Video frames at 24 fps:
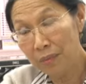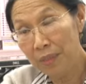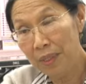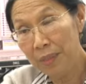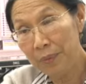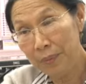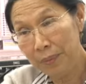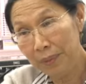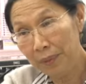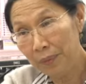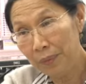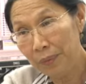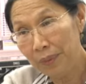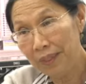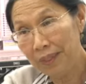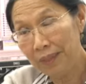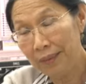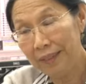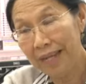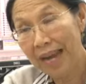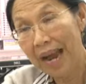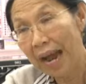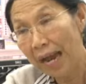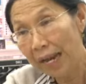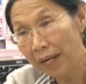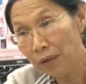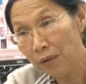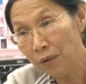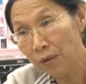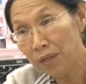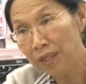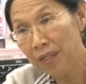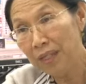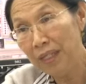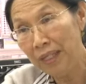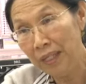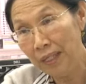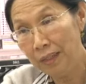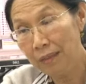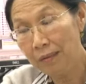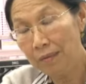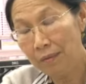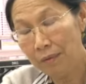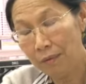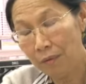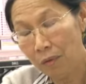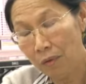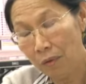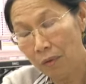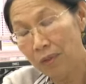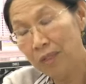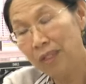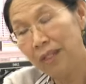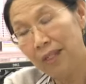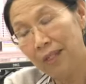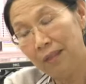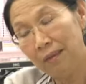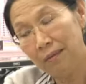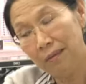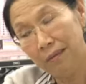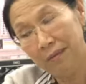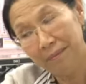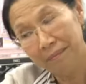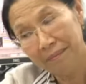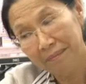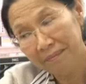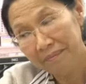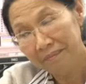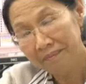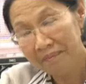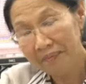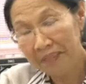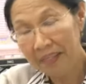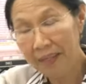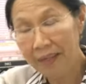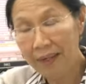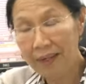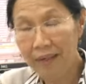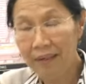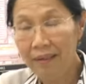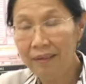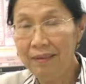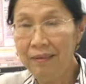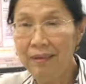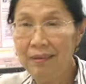people will die or need or need care.